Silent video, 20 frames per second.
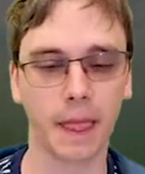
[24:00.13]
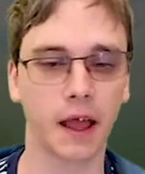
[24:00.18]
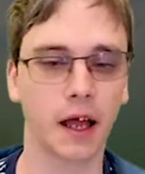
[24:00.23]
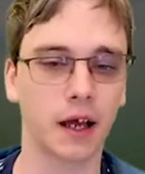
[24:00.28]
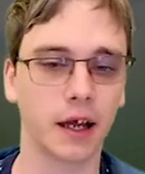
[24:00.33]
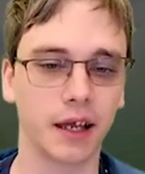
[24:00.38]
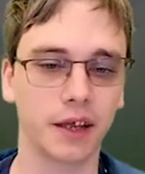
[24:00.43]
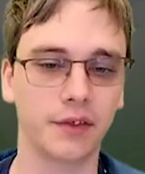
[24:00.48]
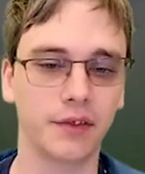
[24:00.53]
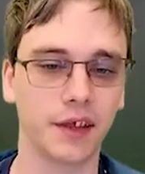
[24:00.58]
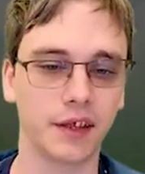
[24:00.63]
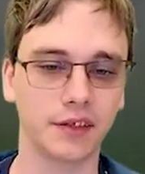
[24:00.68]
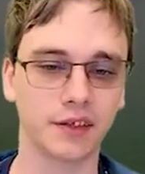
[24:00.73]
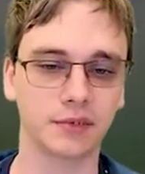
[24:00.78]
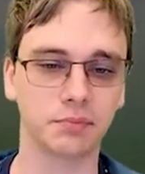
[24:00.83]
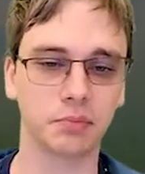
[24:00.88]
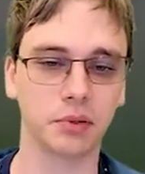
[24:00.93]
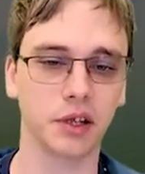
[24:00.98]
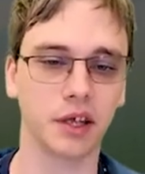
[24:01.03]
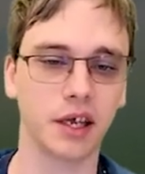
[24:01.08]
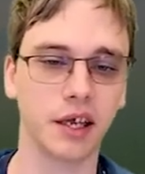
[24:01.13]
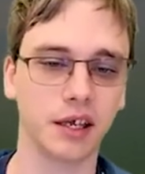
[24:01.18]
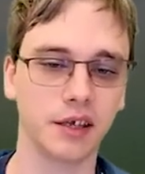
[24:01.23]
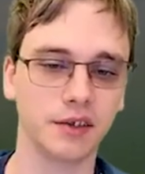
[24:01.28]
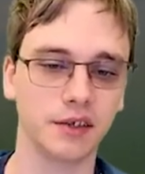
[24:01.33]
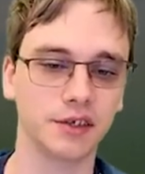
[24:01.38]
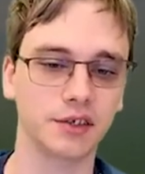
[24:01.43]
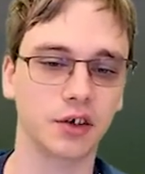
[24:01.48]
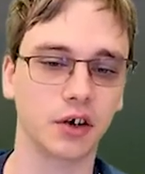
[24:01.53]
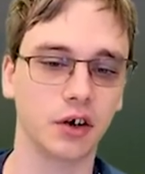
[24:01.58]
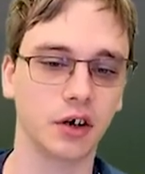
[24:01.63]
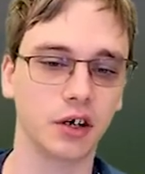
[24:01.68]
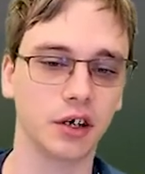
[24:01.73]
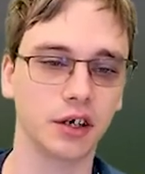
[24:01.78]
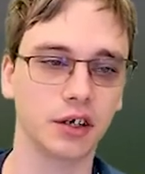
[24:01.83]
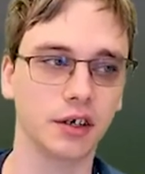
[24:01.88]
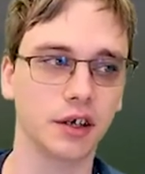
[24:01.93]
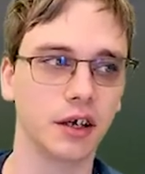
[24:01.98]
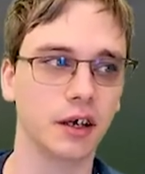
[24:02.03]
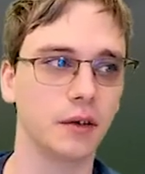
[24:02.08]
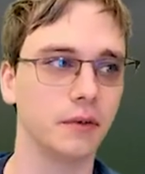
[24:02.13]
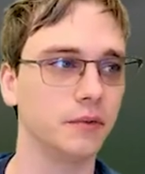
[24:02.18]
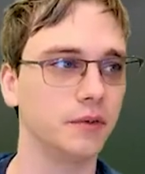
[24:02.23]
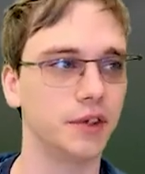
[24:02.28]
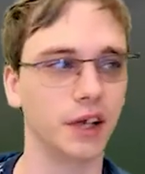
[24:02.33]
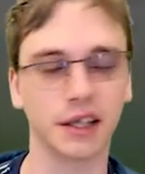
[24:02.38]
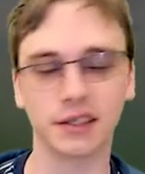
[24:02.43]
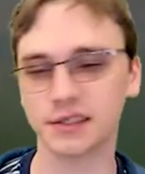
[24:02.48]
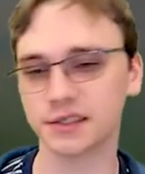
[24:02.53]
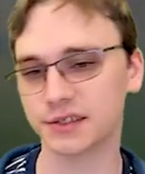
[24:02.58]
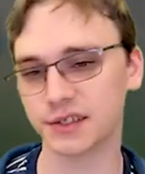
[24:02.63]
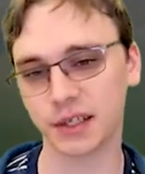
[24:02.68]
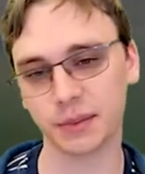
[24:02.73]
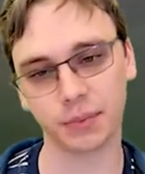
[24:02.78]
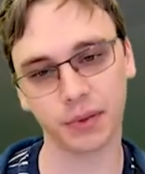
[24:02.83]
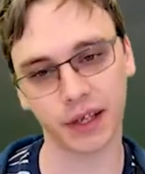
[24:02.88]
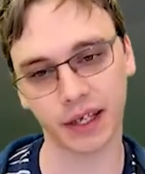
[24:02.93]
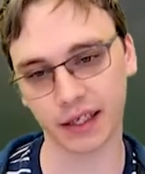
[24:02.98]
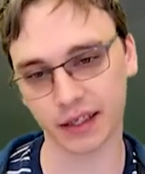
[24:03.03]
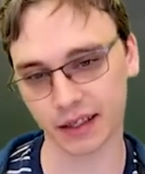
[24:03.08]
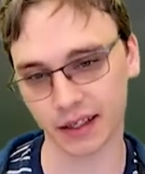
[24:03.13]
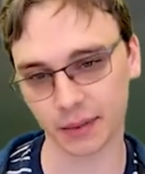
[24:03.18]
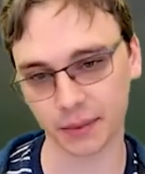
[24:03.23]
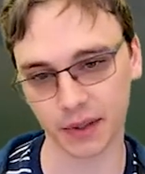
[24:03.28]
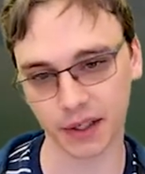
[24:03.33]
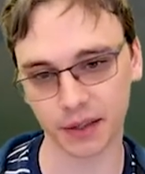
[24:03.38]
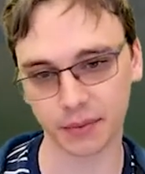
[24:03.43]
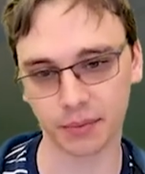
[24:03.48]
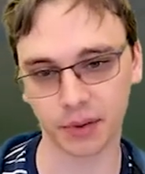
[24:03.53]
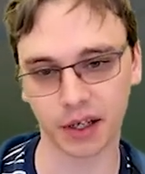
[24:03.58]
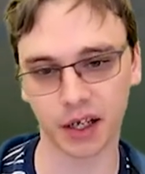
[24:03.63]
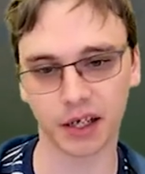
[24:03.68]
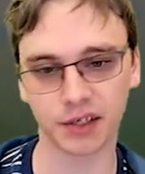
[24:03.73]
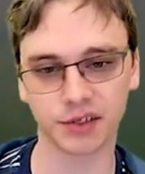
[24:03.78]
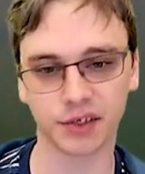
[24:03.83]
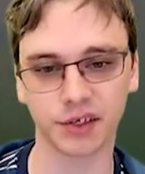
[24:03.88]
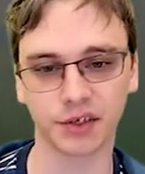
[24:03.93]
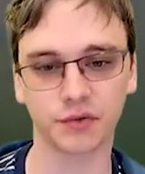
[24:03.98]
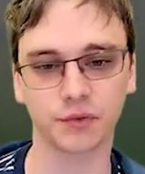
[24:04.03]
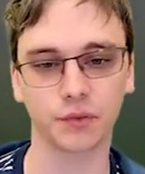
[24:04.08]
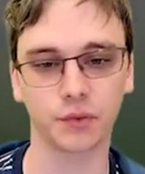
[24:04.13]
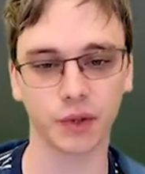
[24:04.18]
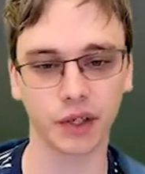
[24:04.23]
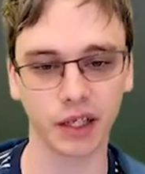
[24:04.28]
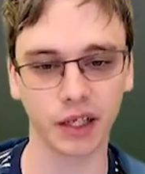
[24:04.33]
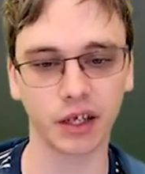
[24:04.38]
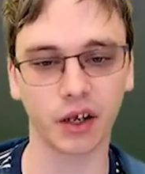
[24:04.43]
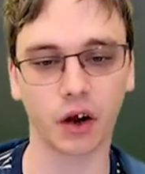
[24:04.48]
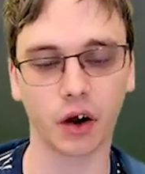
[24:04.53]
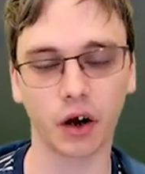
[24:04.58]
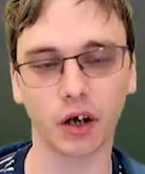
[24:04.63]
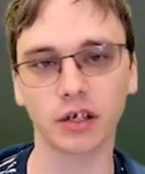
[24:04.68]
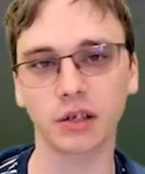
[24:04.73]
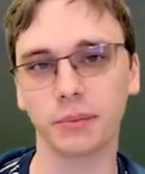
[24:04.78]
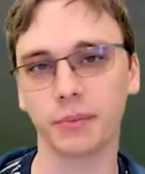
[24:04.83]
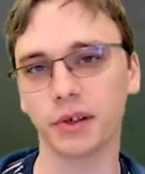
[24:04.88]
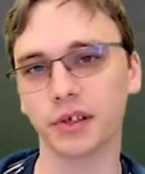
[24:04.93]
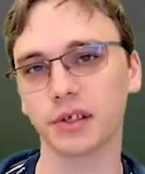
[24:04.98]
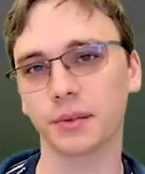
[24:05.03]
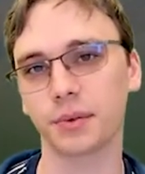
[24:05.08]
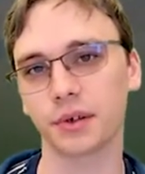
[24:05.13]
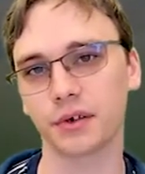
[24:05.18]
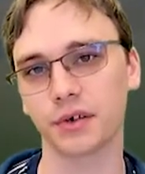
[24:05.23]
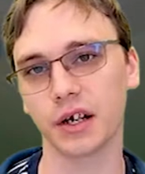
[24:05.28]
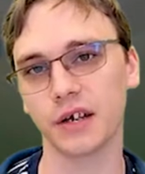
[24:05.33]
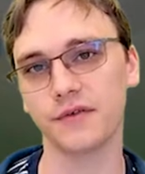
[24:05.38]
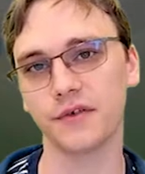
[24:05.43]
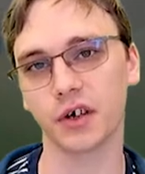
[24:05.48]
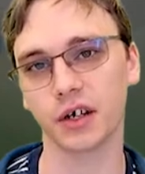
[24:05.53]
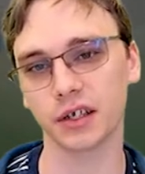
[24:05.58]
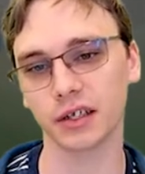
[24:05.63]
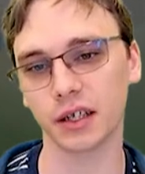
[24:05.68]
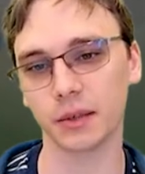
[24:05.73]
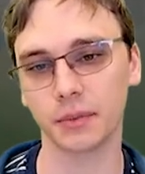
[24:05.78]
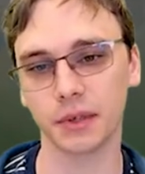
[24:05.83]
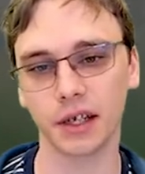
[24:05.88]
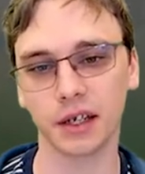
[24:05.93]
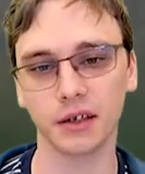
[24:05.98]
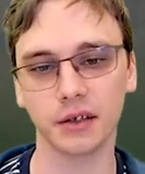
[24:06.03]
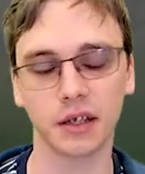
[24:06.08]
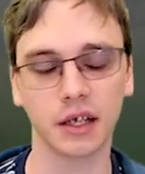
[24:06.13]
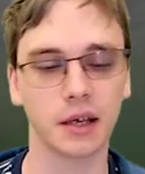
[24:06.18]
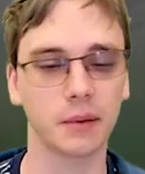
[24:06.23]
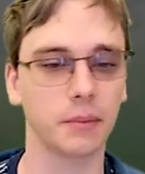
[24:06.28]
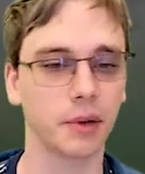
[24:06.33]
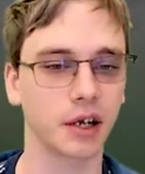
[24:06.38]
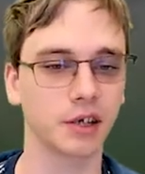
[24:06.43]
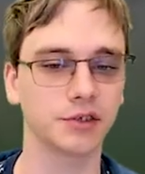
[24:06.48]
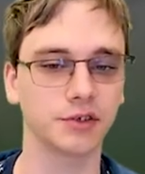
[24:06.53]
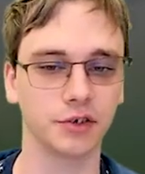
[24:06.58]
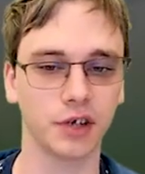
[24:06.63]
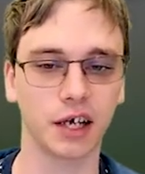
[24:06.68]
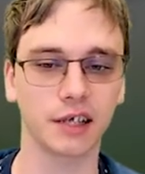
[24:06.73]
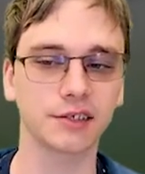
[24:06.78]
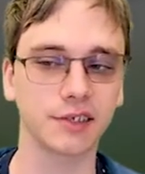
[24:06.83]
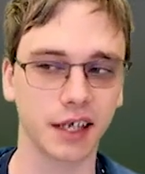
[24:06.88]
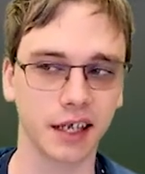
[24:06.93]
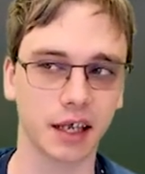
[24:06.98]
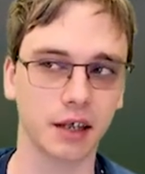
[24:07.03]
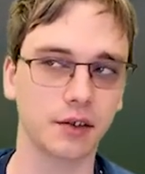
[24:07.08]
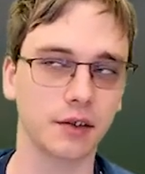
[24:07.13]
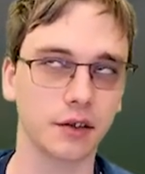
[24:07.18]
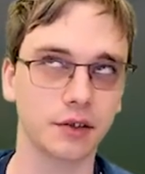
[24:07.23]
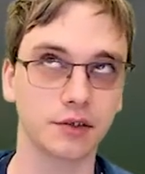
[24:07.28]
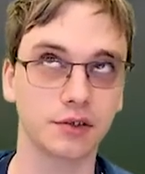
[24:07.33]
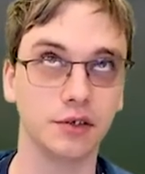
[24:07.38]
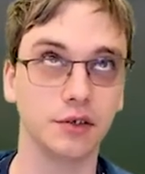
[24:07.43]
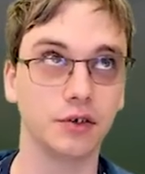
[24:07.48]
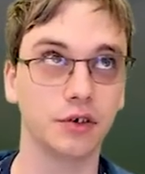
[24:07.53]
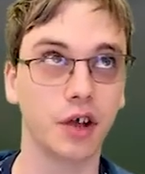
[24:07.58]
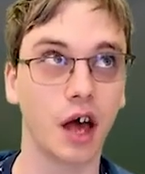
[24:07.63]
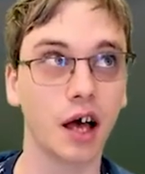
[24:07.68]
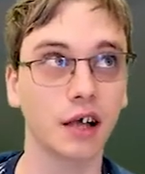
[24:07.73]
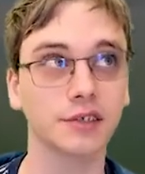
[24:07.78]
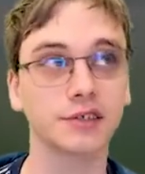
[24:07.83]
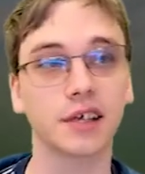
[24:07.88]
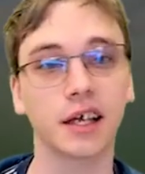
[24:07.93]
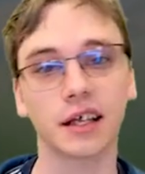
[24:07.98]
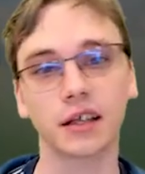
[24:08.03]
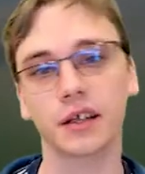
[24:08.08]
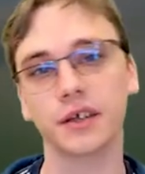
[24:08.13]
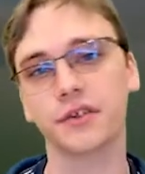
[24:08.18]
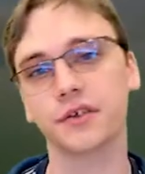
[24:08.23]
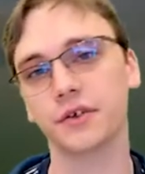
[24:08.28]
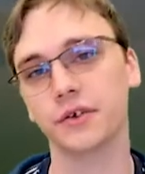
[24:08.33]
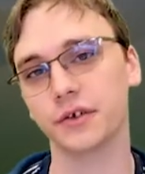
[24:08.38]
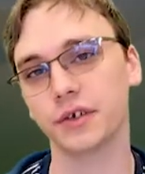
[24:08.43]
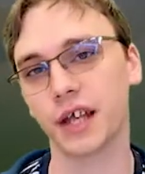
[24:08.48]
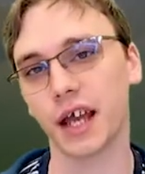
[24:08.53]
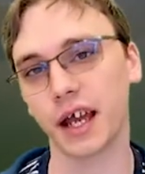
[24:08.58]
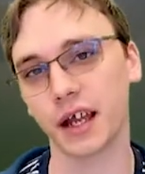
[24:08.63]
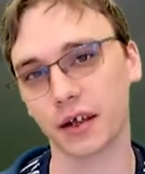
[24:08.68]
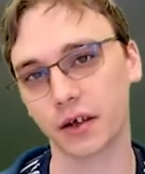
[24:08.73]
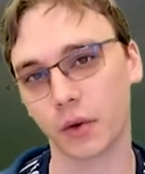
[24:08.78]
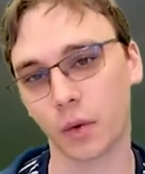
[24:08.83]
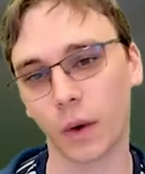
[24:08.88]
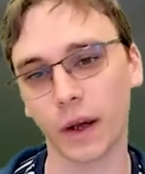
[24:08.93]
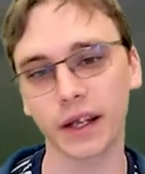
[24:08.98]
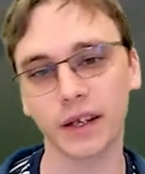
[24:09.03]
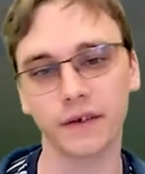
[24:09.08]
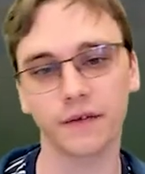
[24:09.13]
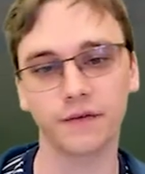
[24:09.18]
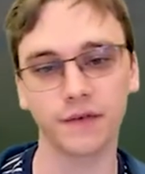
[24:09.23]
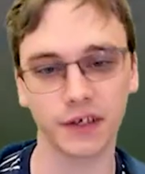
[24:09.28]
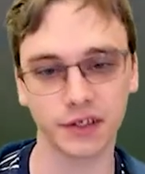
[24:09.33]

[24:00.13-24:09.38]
I think this card doesn't see play in Limited because it's really hard to build up a graveyard in Limited, because you're not cycling through your deck quite